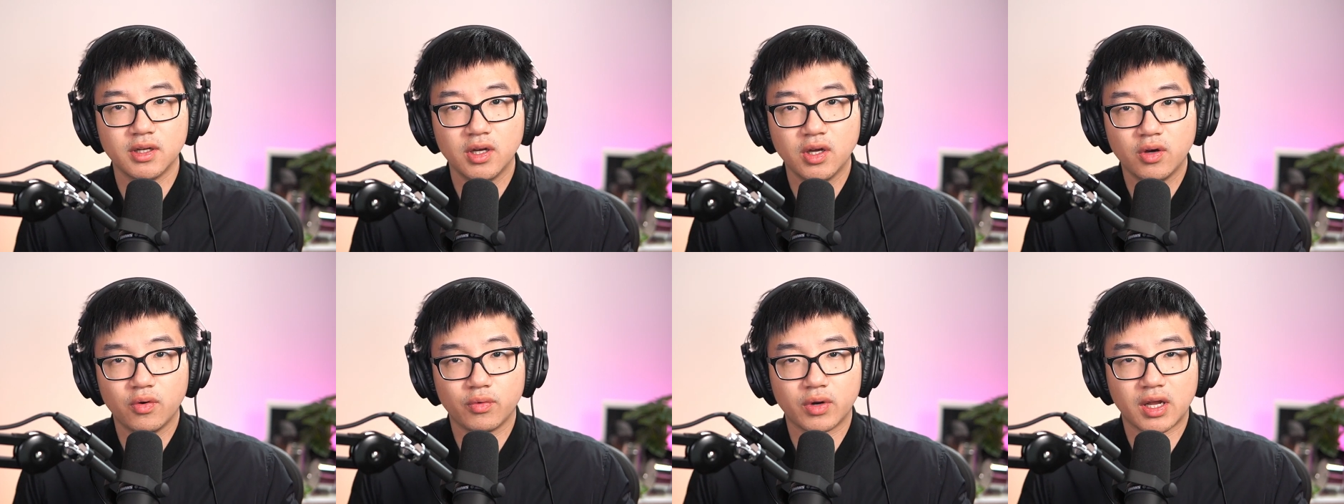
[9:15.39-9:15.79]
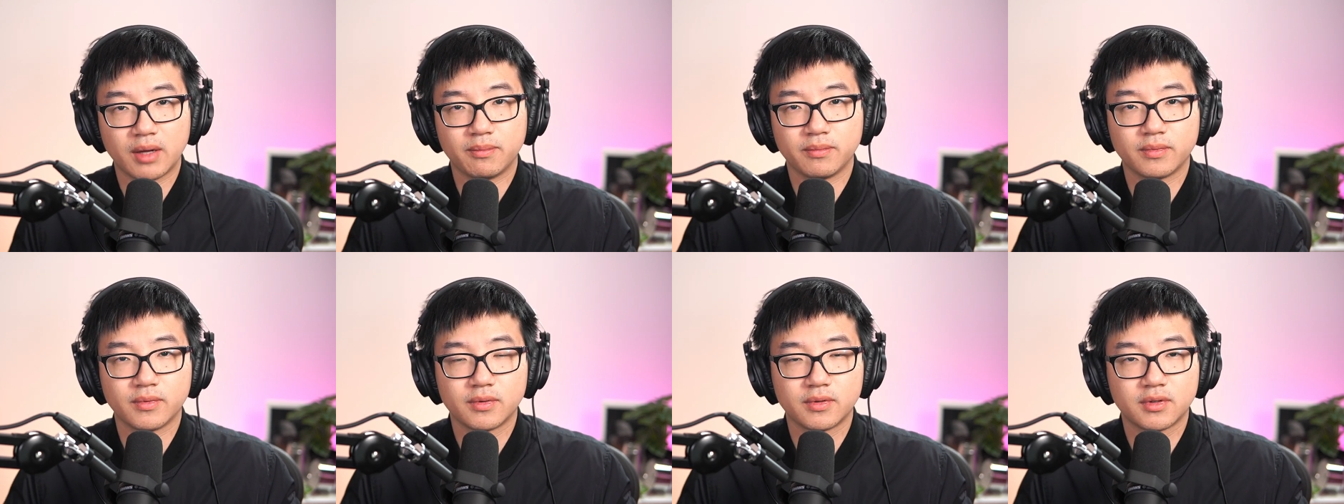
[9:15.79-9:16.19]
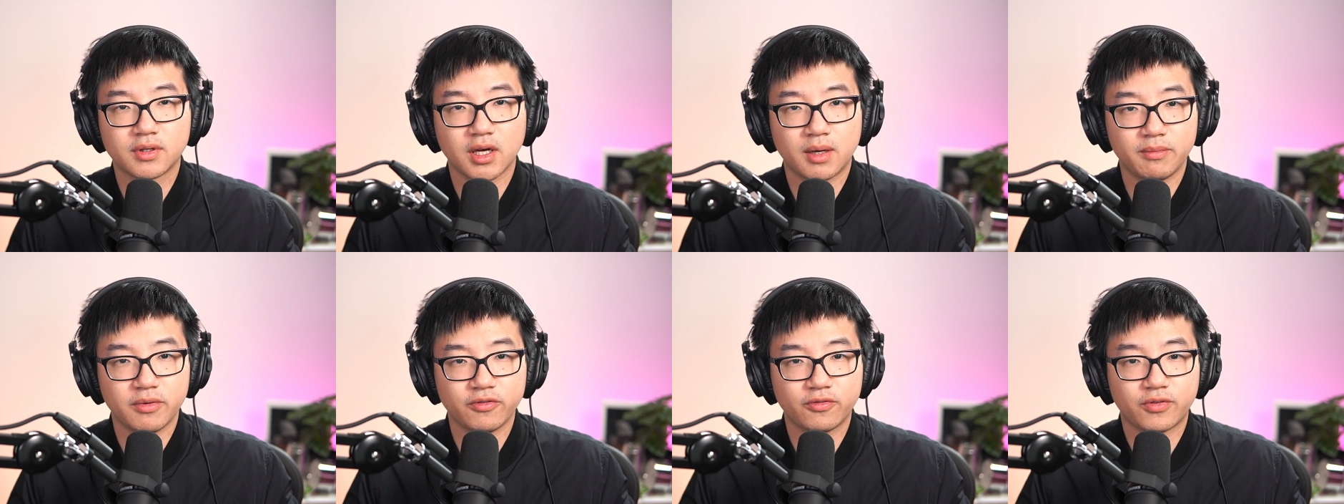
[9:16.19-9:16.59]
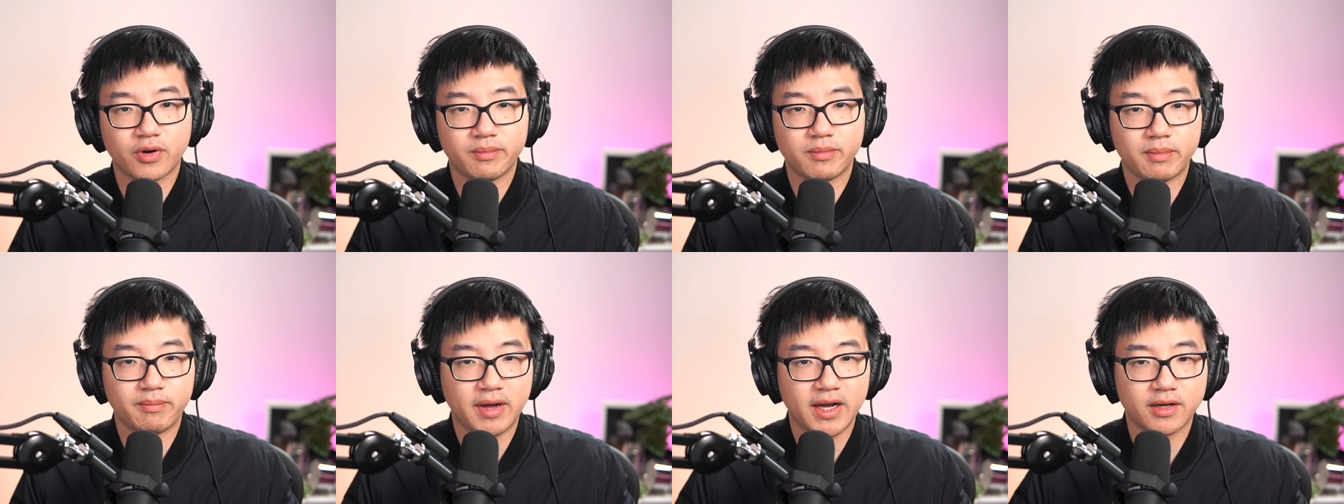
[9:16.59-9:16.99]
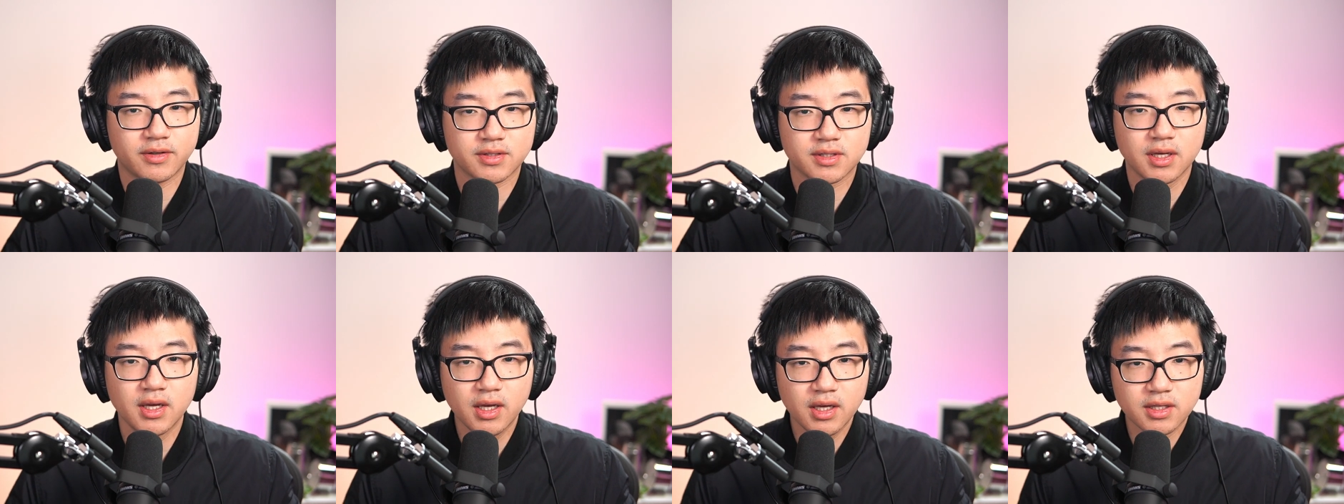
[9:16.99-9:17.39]
when I'm coming from a
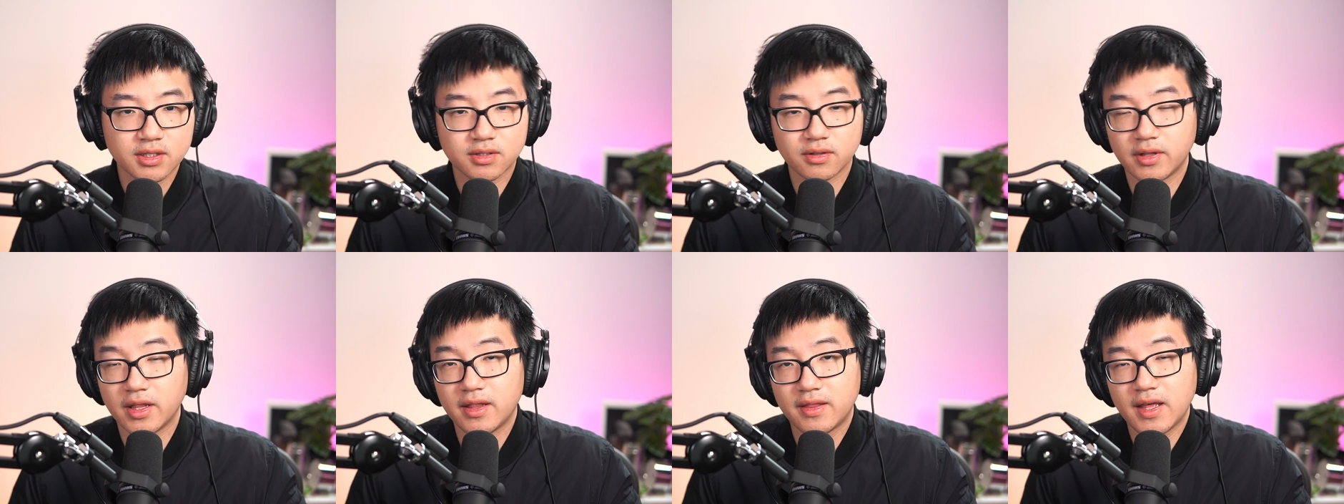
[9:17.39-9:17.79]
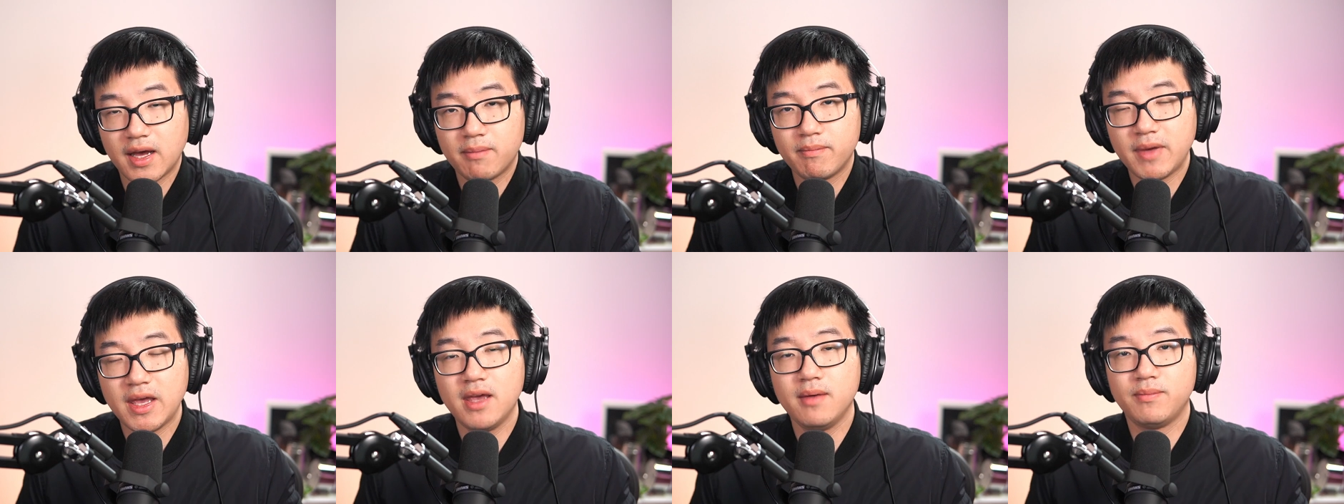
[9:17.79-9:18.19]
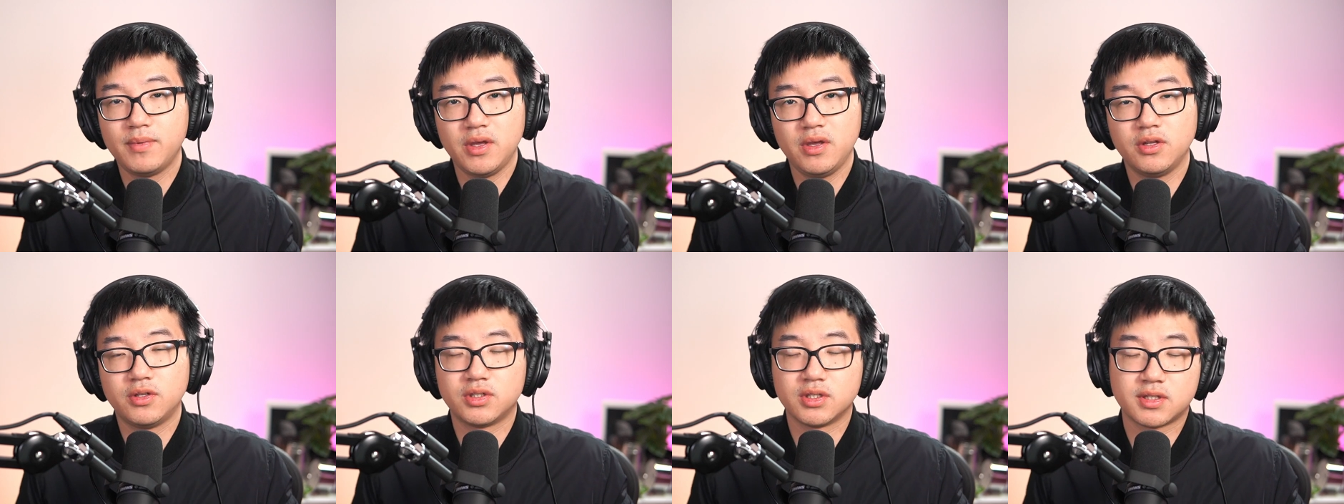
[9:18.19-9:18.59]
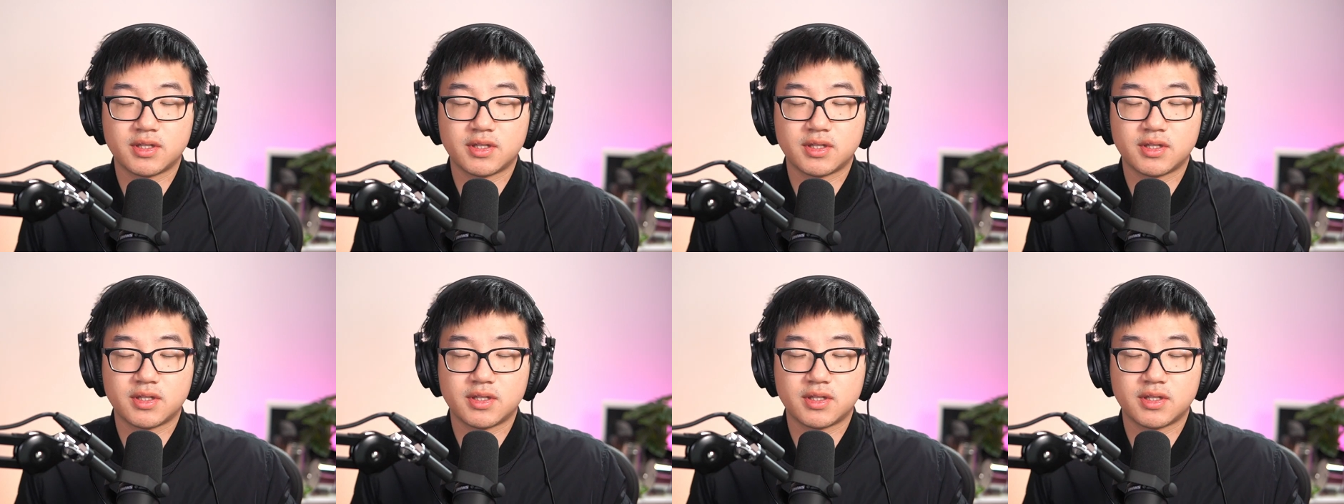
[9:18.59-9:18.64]
mouse. So that may be just